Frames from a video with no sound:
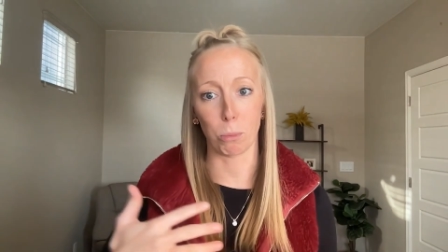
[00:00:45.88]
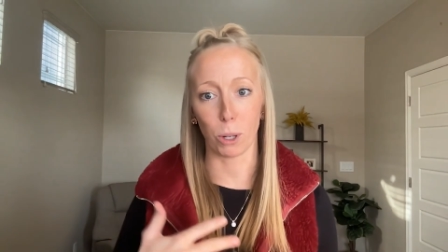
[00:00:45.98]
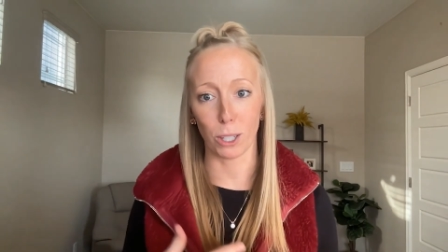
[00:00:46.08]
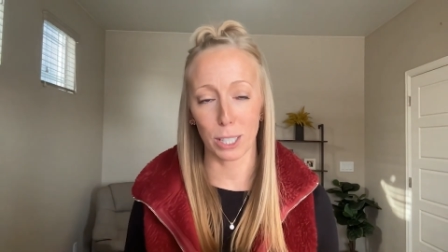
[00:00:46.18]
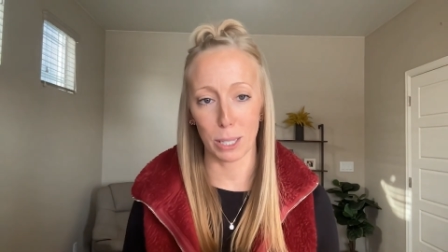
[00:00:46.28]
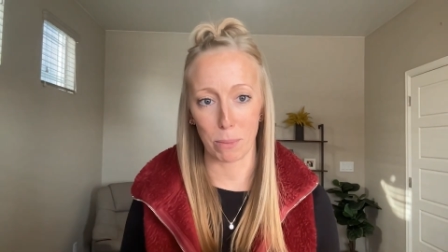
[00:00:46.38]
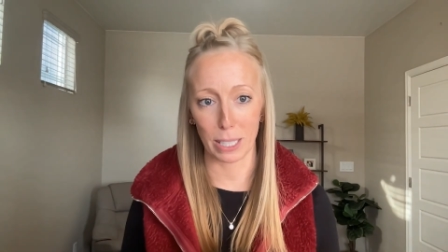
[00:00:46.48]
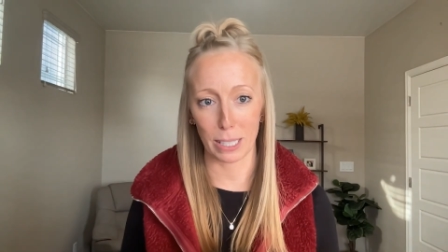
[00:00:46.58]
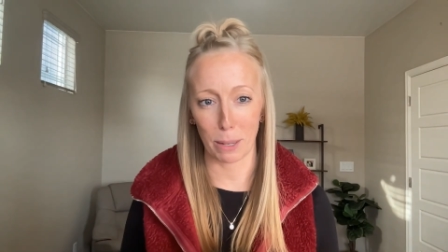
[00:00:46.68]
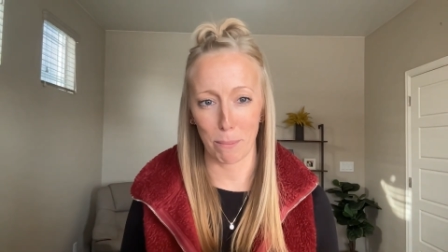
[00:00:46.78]
a super
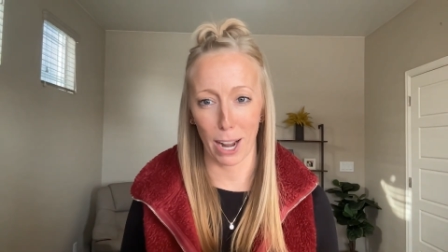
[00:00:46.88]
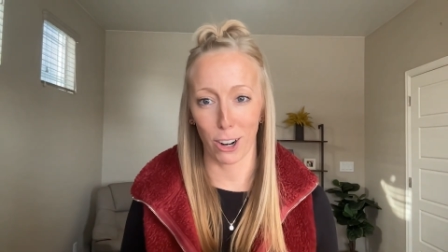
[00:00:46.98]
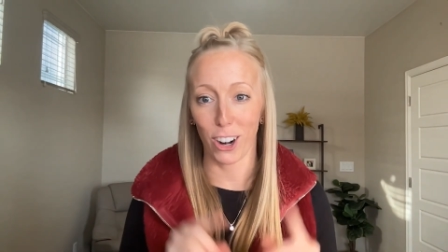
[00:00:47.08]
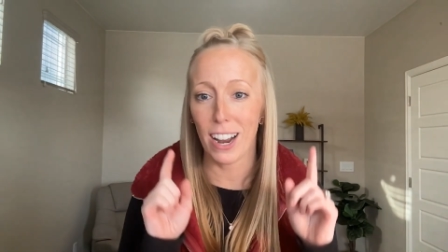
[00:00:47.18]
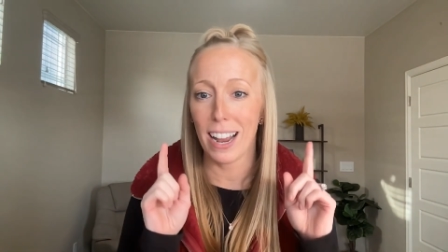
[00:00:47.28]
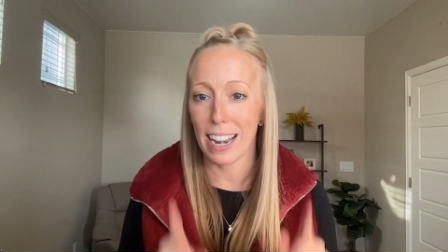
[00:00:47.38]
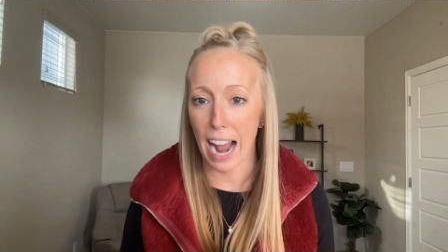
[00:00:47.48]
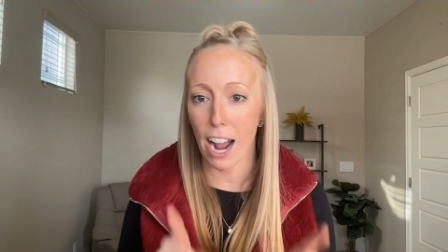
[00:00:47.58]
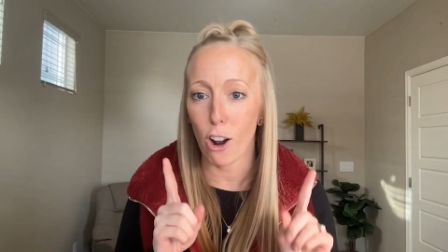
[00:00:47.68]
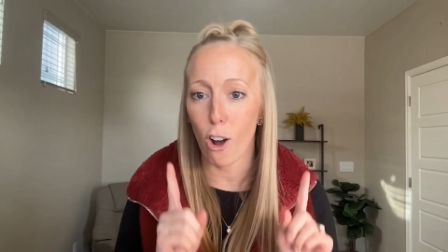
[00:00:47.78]
simplistic manner?
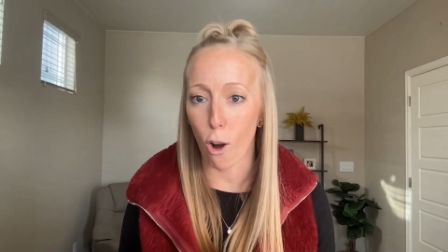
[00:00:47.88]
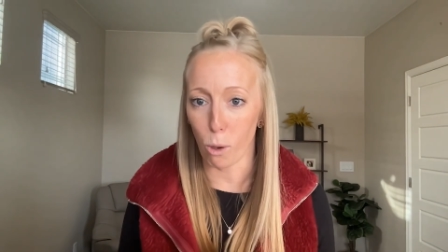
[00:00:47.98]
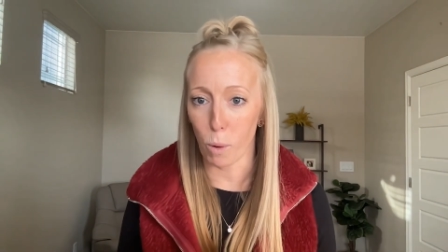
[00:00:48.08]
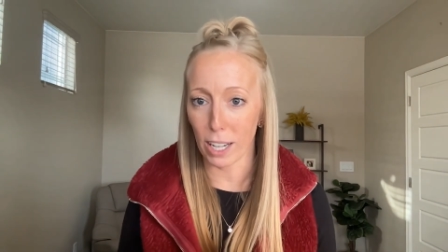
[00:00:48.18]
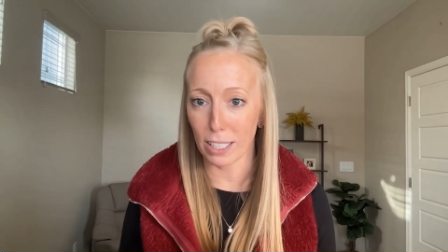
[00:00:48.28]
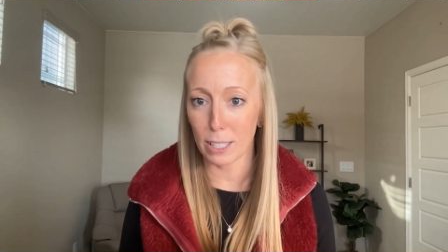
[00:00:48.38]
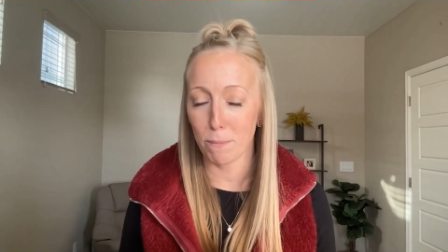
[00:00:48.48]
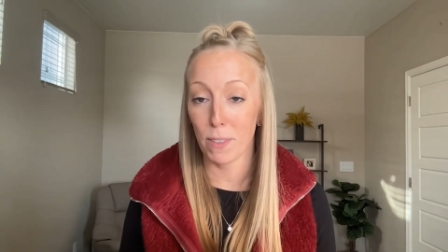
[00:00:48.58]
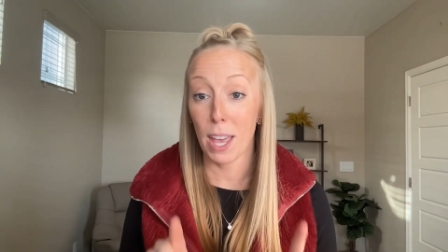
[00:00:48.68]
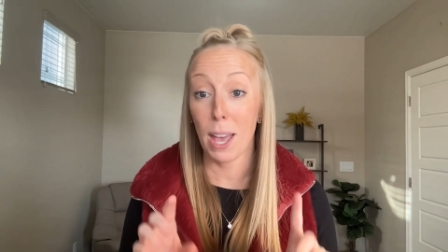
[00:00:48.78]
Not
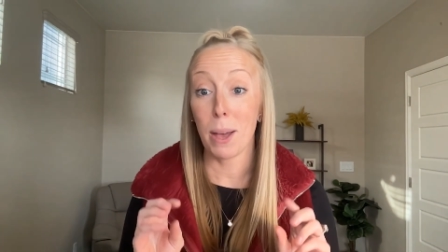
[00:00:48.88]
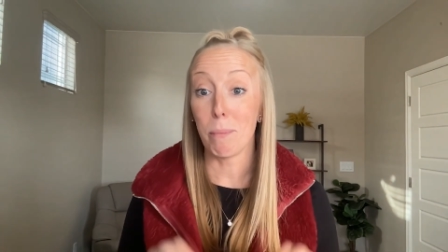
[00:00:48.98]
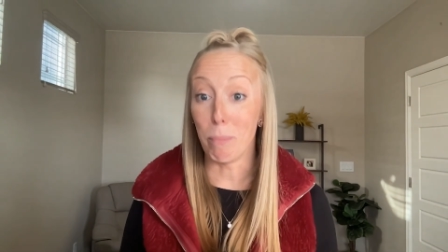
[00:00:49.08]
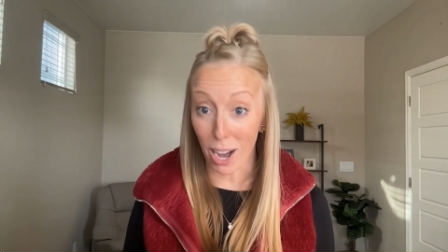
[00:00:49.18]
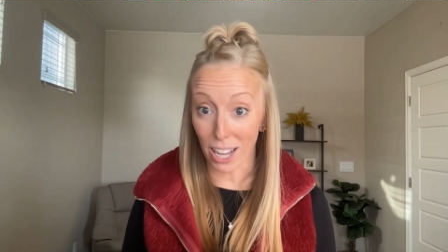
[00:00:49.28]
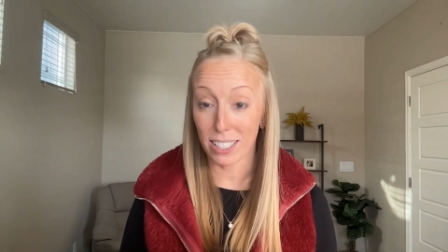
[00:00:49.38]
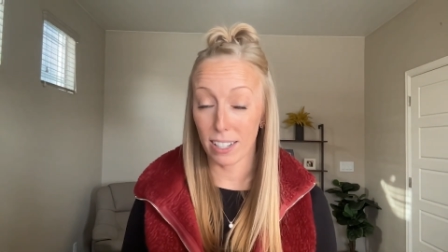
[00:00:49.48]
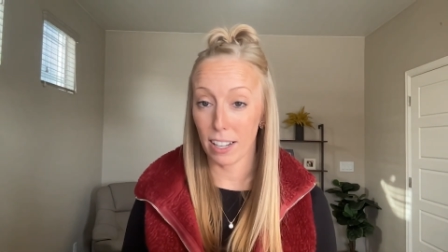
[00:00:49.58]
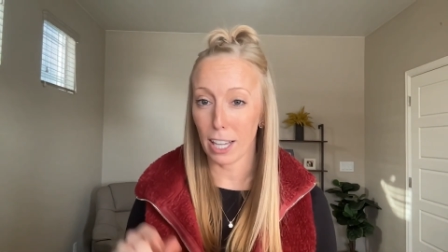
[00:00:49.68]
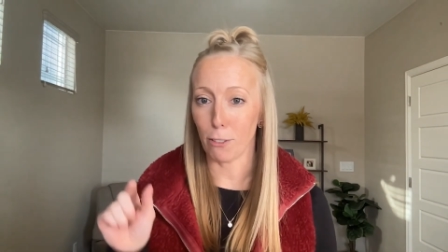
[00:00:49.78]
always.
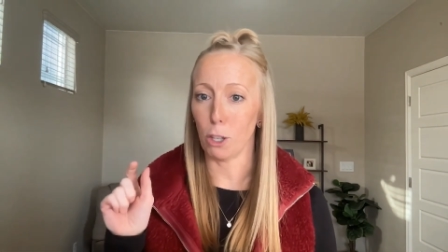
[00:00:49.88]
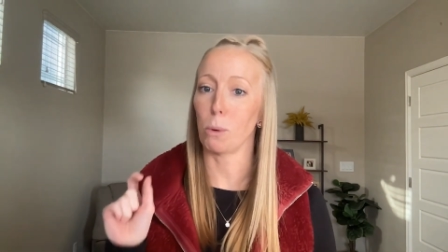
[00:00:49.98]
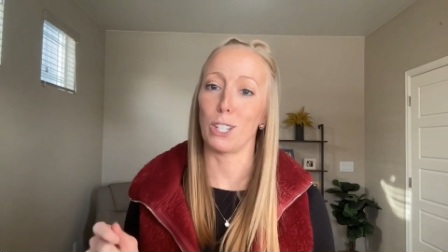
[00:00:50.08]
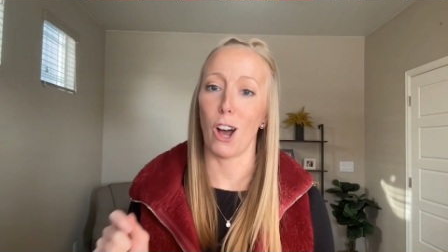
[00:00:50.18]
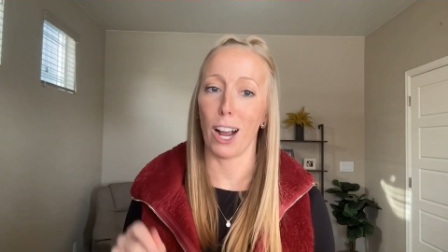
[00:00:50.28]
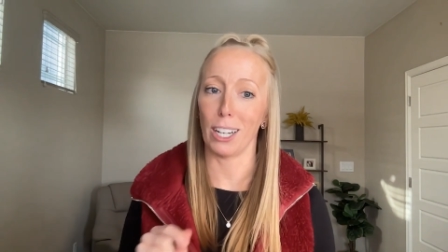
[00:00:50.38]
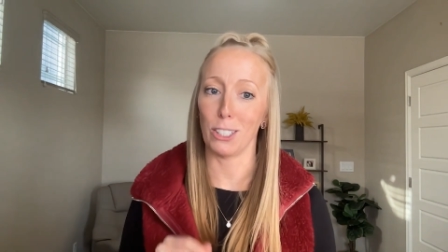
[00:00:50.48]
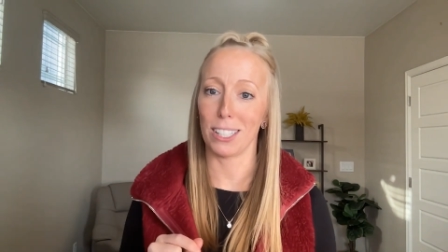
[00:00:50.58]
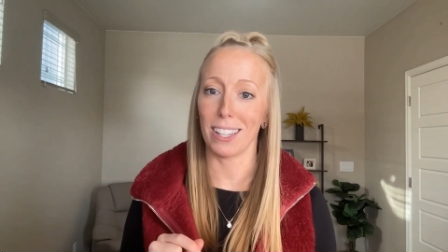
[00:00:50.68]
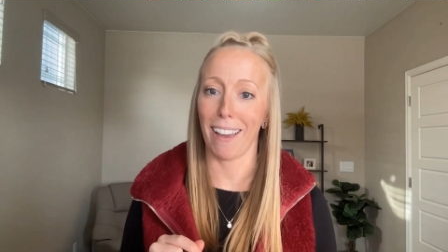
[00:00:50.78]
But if you were
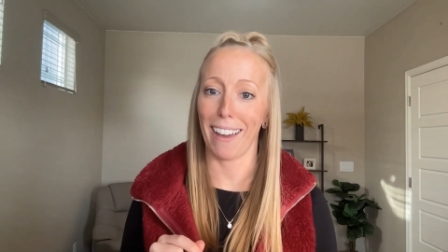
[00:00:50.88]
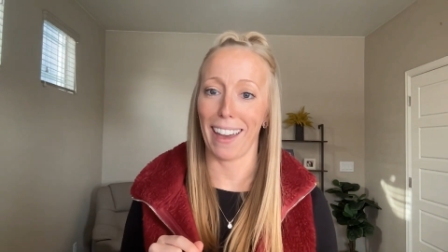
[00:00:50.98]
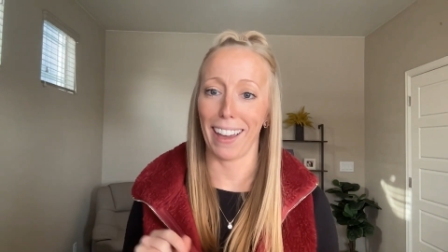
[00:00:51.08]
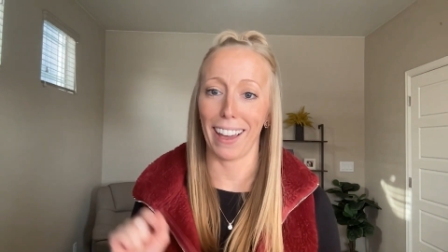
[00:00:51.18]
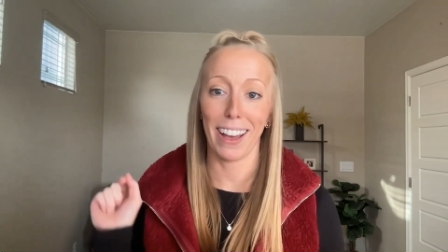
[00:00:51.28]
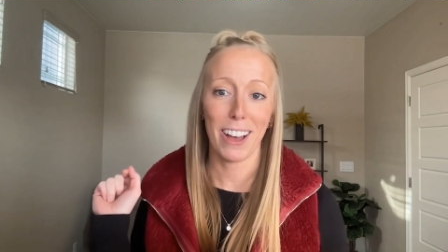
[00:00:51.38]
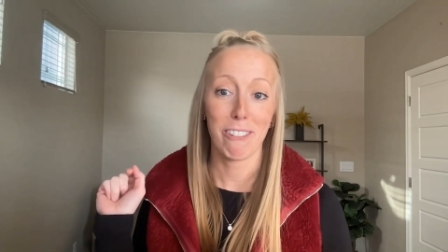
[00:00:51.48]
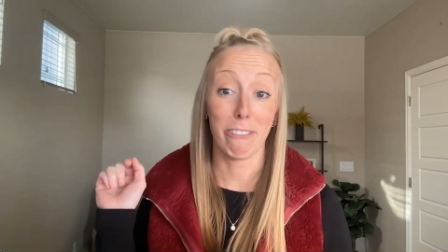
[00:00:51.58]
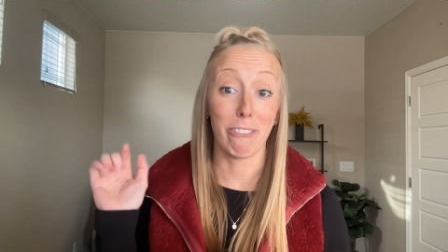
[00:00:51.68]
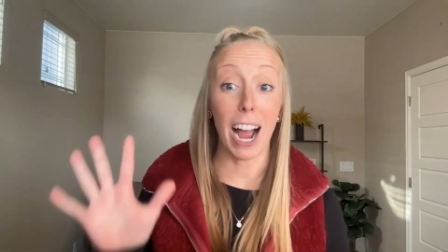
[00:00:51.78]
talking to, say, a
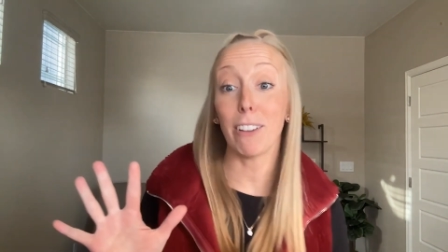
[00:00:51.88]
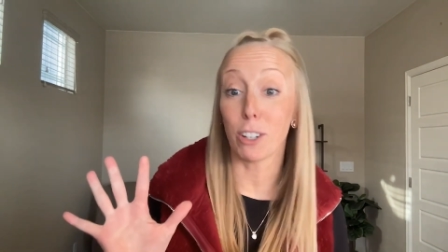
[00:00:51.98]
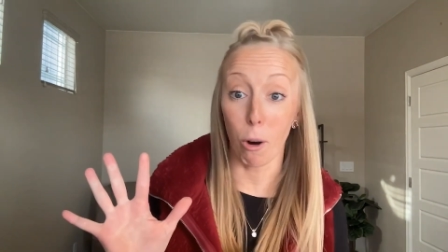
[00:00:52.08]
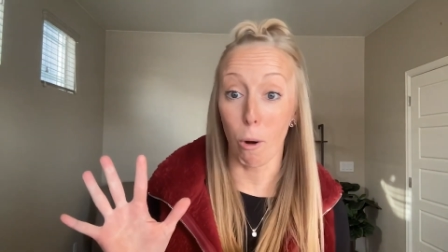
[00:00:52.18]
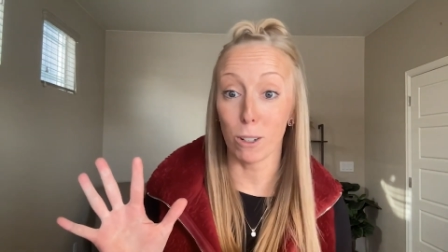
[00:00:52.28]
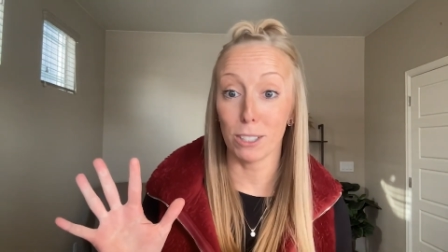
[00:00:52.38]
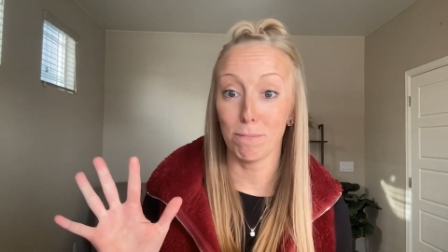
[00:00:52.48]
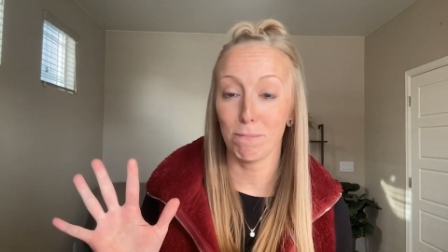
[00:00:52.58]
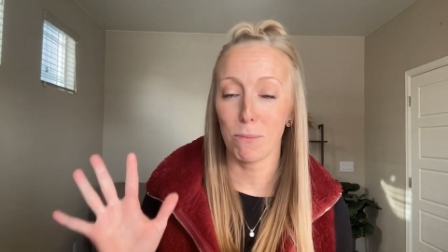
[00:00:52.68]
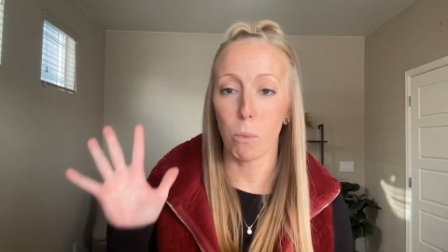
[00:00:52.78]
five year
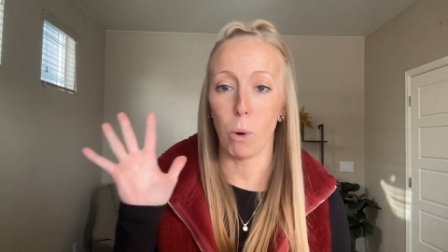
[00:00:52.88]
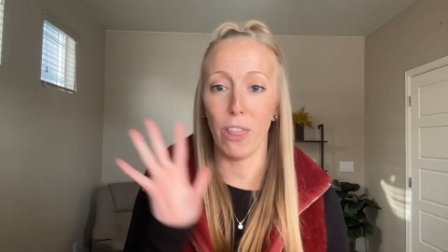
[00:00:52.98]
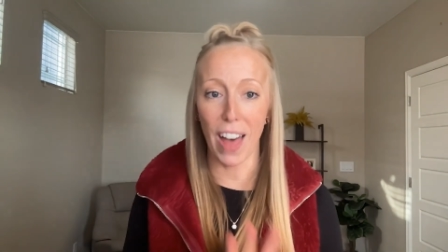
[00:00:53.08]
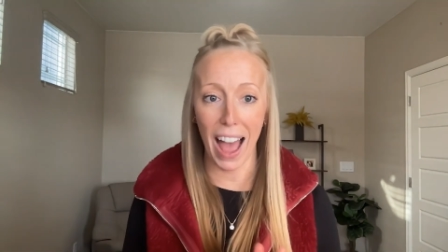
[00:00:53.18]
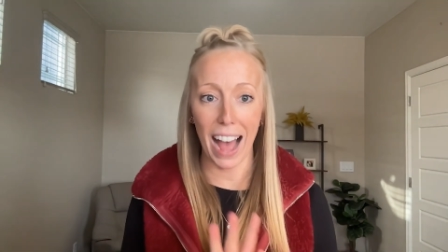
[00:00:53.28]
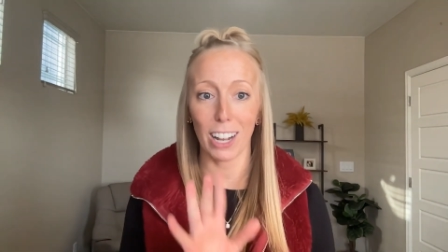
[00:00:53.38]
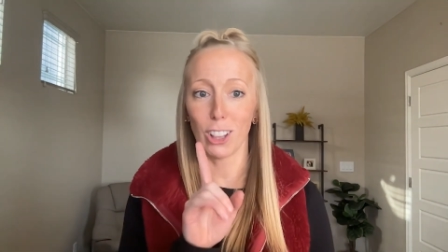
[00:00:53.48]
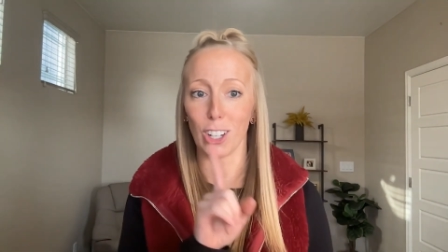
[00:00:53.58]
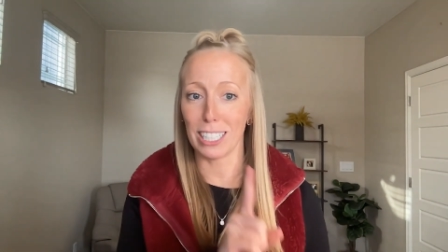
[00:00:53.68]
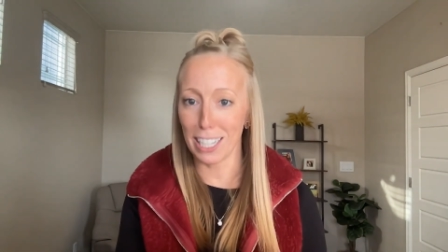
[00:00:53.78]
old, would
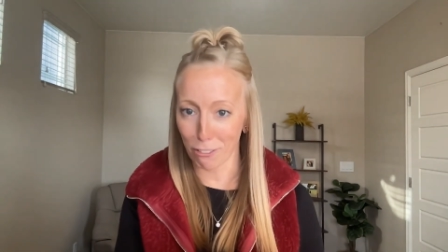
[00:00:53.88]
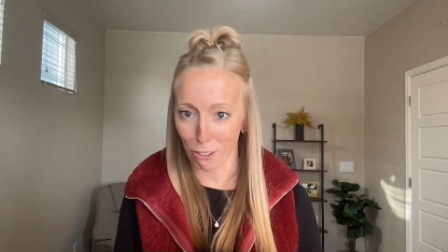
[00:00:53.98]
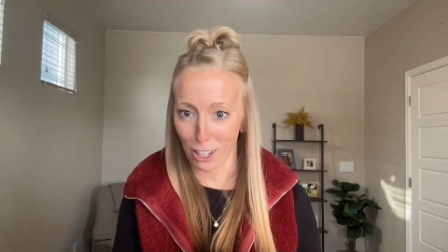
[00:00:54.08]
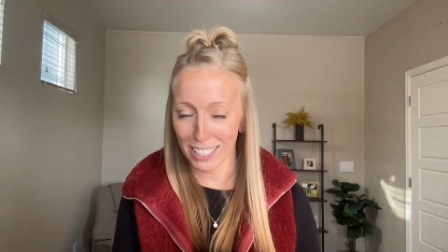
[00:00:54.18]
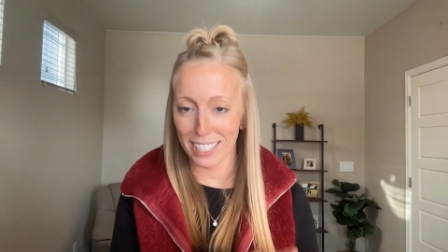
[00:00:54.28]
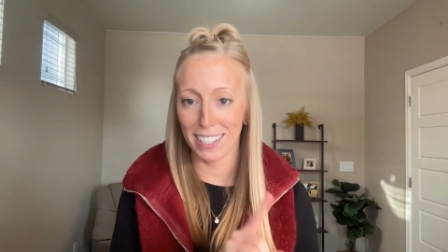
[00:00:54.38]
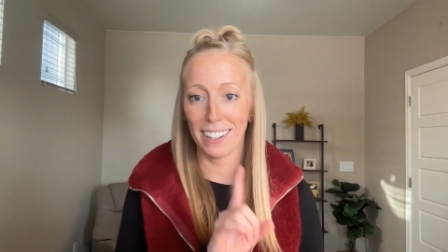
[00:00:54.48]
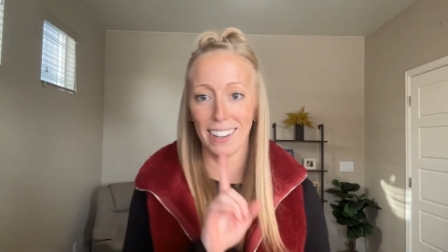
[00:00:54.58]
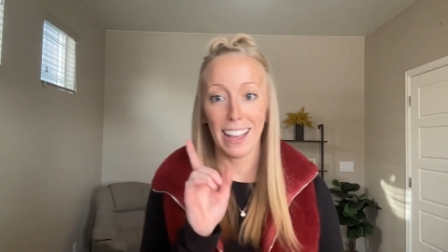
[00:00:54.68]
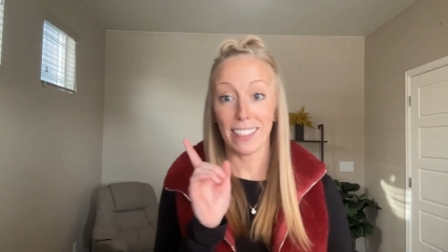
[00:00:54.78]
that look different